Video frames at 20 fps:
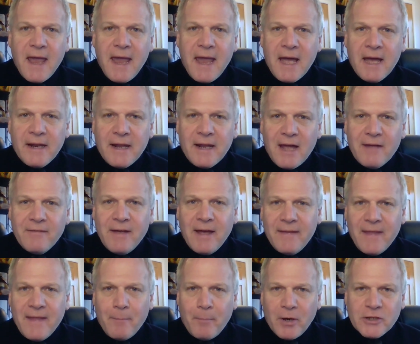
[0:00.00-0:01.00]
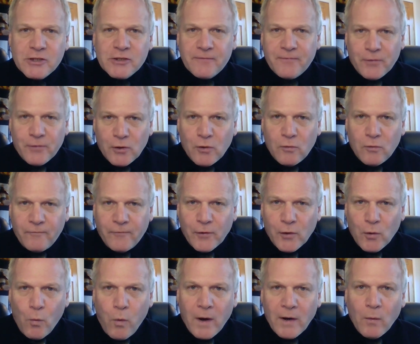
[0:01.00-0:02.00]
And I've had that budget for
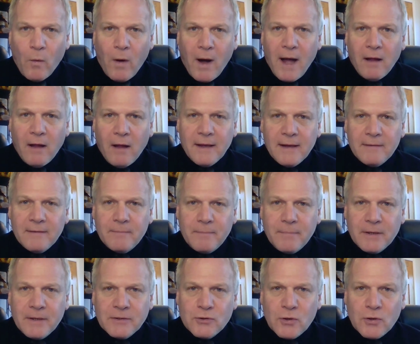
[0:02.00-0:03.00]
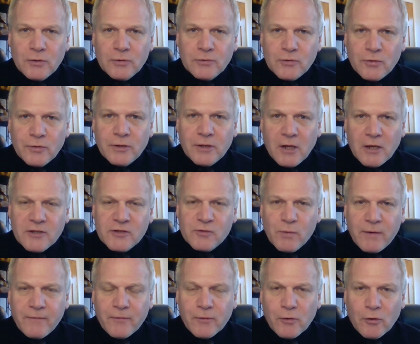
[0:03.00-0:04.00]
for quite a while. I'd been doing $200
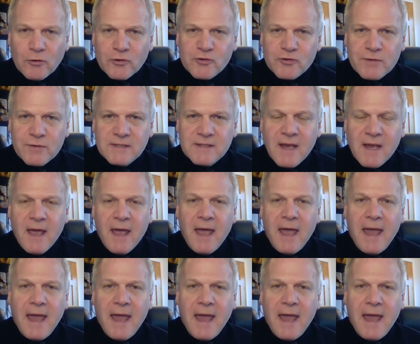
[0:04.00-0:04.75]
a week for groceries.